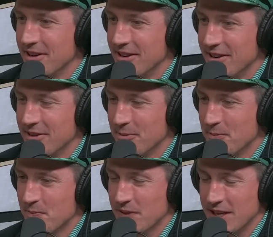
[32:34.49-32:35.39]
I
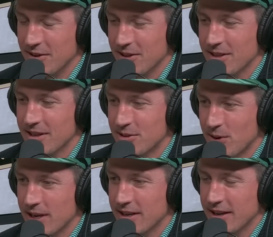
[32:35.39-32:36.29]
think they
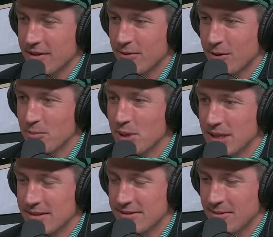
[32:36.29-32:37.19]
trained together for a
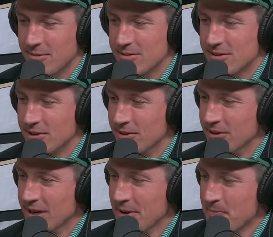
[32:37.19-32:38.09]
bit in the summers
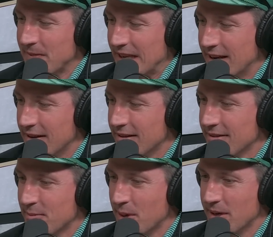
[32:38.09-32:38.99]
too.
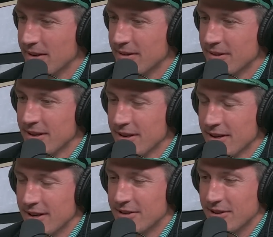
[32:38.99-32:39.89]
But
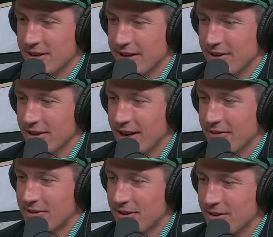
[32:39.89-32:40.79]
I talked to Al
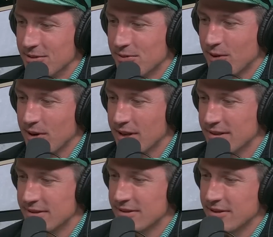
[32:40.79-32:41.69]
after, and it was funny
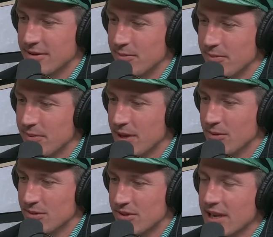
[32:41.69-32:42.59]
because he
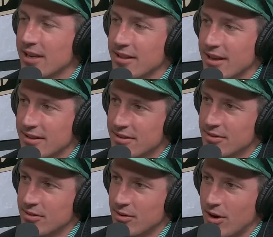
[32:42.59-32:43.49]
was thinking that
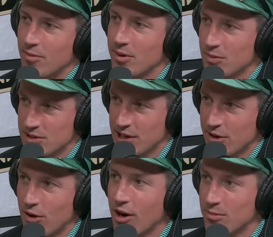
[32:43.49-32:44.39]
Hartman was going
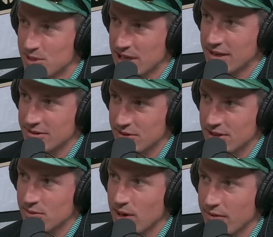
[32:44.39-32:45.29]
to go upstairs. So
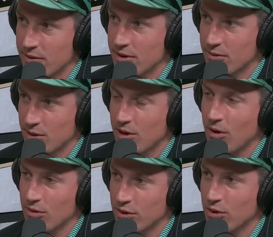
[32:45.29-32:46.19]
that's why, if you can
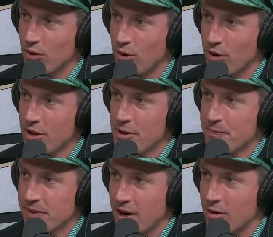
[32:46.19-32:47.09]
recall the goal,
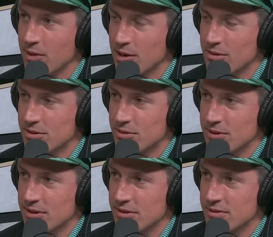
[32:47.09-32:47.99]
Hartman goes to
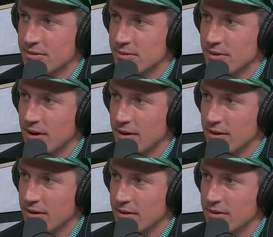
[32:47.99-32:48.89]
his
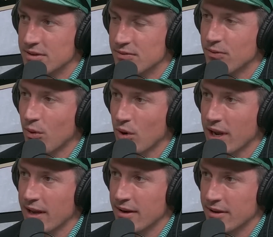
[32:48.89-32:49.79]

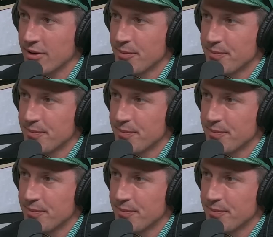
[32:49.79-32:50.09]
forehand.